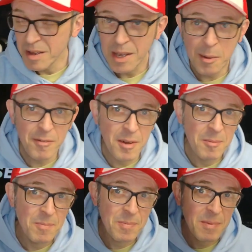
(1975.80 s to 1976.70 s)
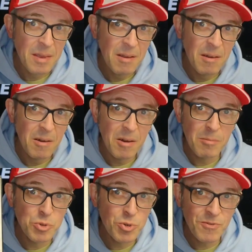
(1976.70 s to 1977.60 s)
However,
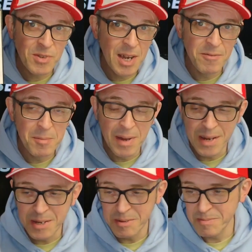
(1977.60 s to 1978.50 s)
I'm chuffed to have it back.